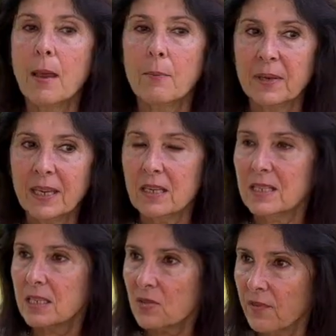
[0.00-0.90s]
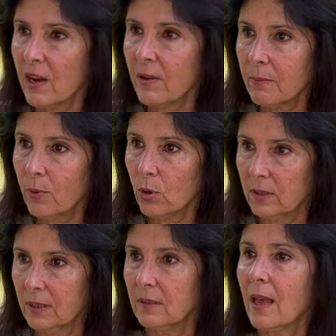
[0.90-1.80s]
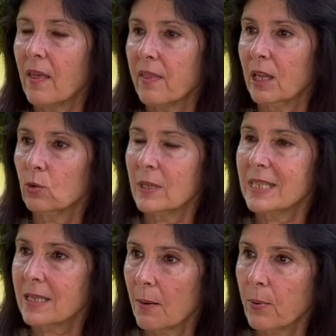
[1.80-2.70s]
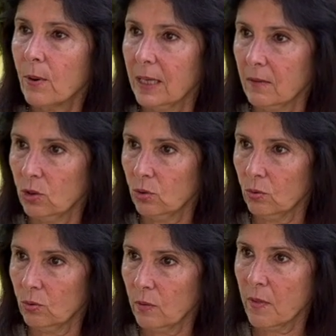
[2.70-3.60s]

Because it's very important that we separate the two.